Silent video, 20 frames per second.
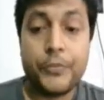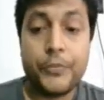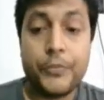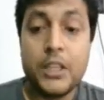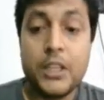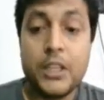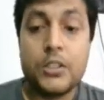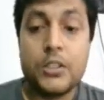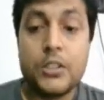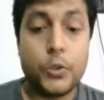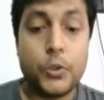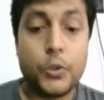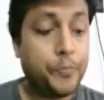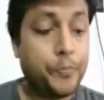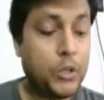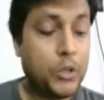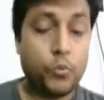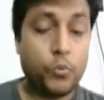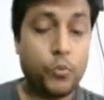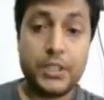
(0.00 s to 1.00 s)
Okay,
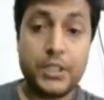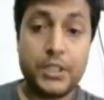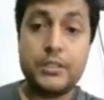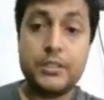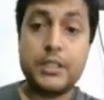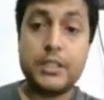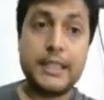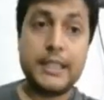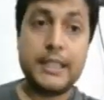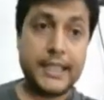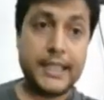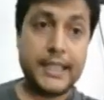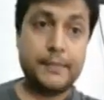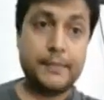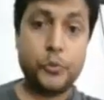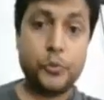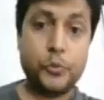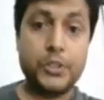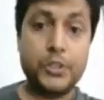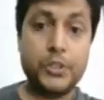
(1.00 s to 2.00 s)
so what is the
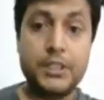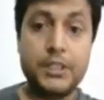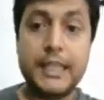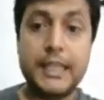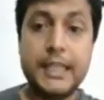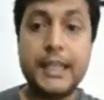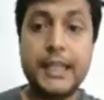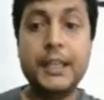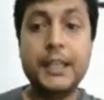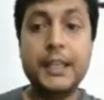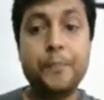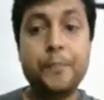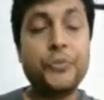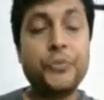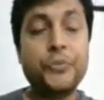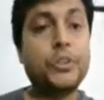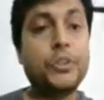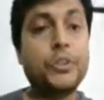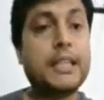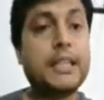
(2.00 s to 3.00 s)
second point
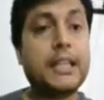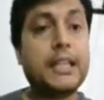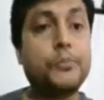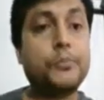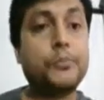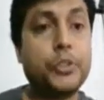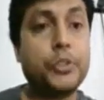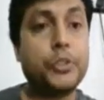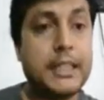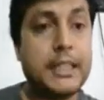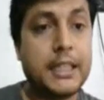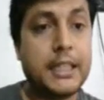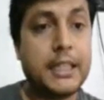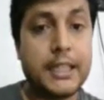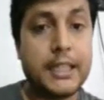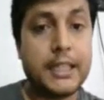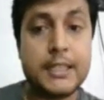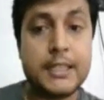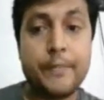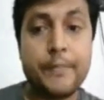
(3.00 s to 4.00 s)
saying? The second
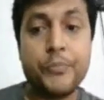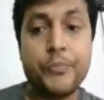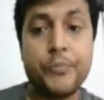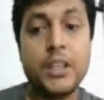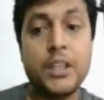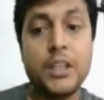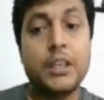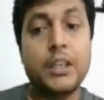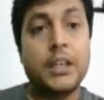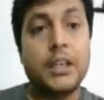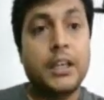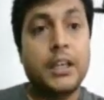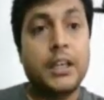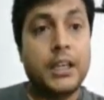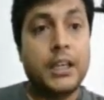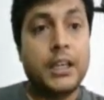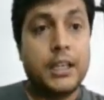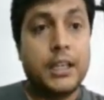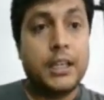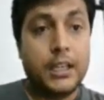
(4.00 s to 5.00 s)
point saying is
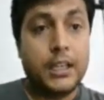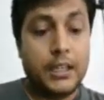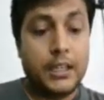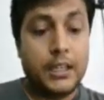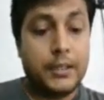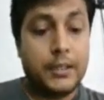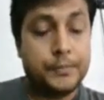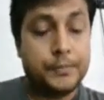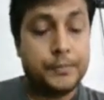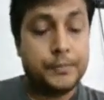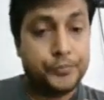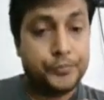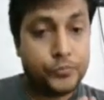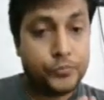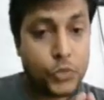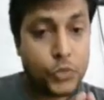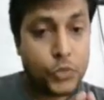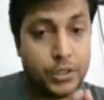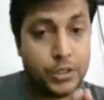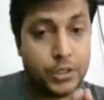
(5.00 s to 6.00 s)

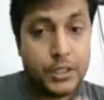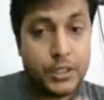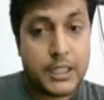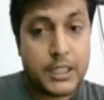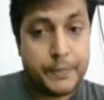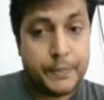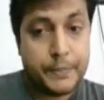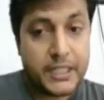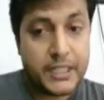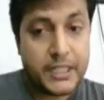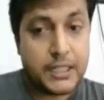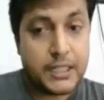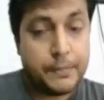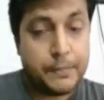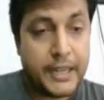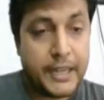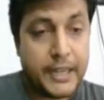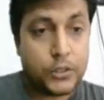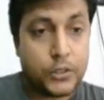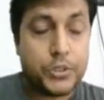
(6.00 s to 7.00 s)
uh, the
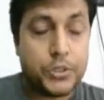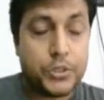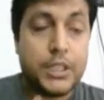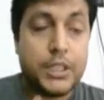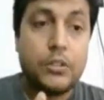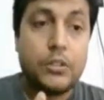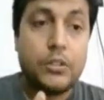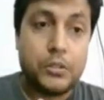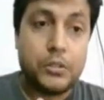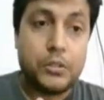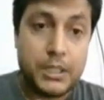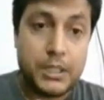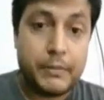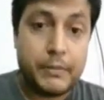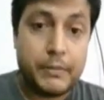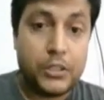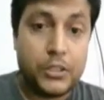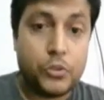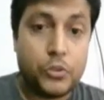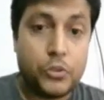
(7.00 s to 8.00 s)
suspected pathogen
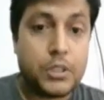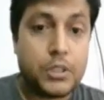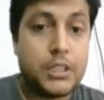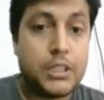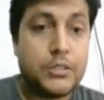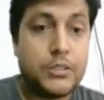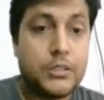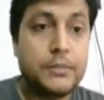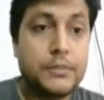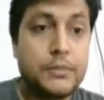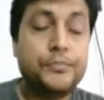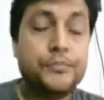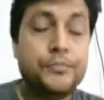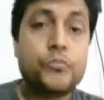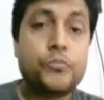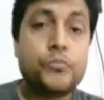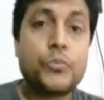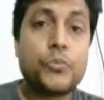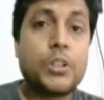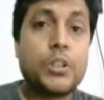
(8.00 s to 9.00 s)
or the
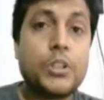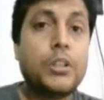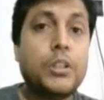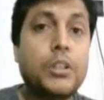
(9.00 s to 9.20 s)
microorganism